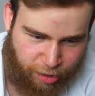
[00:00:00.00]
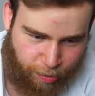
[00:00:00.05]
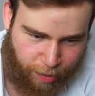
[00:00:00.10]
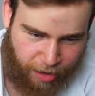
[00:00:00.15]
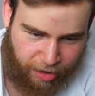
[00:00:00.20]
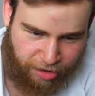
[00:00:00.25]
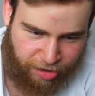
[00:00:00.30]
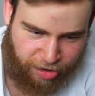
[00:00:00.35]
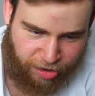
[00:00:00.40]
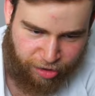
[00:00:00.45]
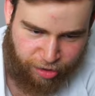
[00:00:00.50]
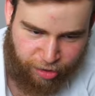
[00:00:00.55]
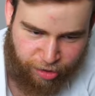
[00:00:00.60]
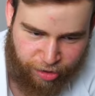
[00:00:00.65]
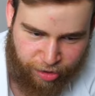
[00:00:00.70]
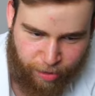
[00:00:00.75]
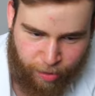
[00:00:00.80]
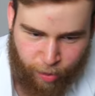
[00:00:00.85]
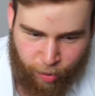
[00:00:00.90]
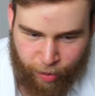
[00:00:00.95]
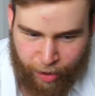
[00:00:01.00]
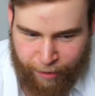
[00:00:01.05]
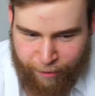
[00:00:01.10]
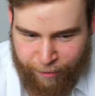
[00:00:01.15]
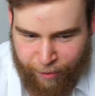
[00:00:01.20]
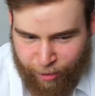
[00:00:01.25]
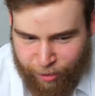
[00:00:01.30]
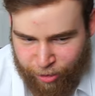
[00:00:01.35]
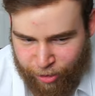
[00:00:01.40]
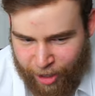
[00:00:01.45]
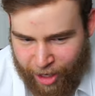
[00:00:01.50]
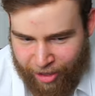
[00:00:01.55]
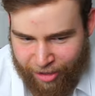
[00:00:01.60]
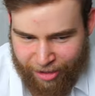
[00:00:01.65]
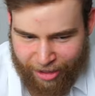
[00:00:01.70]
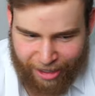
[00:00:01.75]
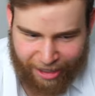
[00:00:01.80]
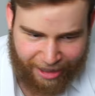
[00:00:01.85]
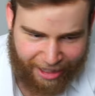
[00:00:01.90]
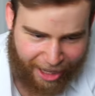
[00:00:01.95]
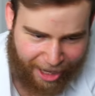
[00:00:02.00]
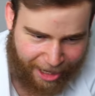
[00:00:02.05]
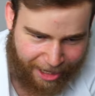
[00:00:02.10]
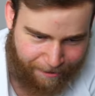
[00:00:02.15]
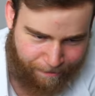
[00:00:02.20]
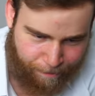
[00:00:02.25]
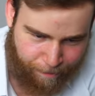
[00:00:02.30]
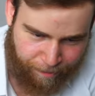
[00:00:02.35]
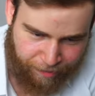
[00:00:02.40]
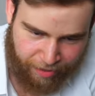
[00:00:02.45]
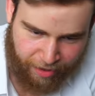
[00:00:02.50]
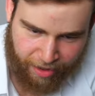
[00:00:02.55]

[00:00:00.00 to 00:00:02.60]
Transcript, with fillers: sponsors will I filter out and decline?